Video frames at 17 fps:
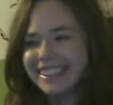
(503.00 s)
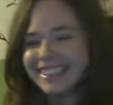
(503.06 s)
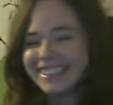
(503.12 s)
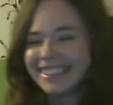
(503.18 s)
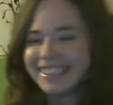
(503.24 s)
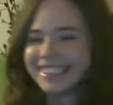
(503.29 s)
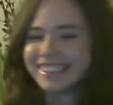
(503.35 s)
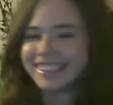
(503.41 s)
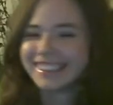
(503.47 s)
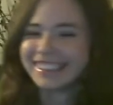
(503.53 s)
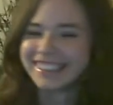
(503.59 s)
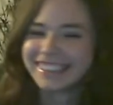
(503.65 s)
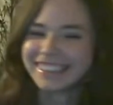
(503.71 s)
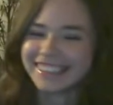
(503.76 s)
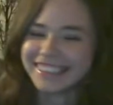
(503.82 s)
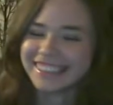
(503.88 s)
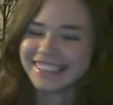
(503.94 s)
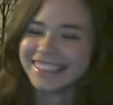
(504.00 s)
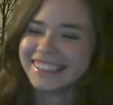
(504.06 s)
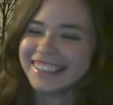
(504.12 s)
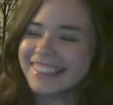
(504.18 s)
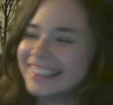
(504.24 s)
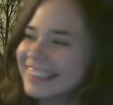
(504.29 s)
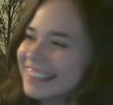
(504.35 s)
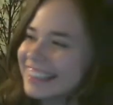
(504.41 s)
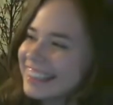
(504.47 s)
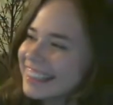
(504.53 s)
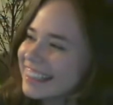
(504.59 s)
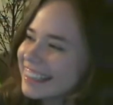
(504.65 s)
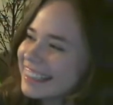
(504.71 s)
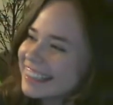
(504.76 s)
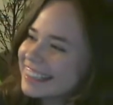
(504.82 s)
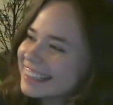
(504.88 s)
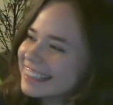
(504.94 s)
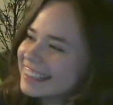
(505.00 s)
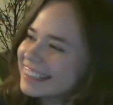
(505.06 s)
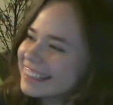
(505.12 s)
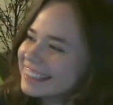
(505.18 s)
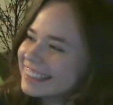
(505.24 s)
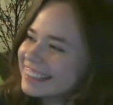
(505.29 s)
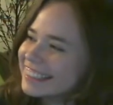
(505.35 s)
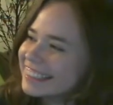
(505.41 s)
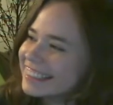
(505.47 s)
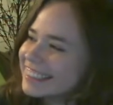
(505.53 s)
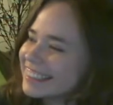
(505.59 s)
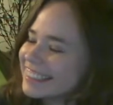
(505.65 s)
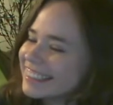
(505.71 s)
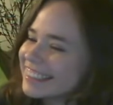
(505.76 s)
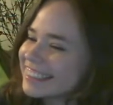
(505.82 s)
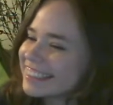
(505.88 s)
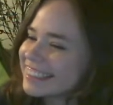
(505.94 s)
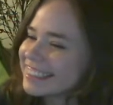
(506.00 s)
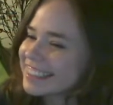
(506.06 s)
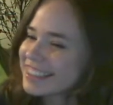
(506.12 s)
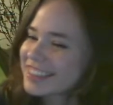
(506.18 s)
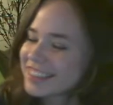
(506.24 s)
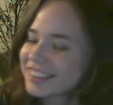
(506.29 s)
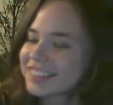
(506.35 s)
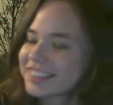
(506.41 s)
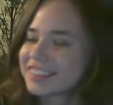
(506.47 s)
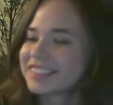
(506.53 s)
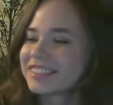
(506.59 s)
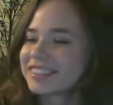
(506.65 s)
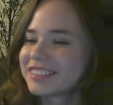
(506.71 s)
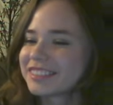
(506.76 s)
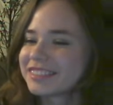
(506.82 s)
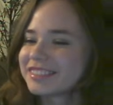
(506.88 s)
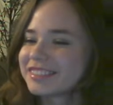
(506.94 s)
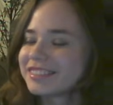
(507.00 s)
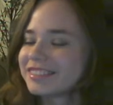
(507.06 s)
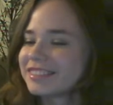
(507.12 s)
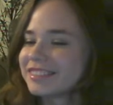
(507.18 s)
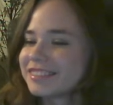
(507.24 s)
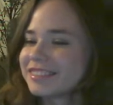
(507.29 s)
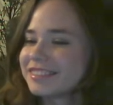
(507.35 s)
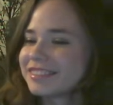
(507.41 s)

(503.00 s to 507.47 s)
This person isn't speaking.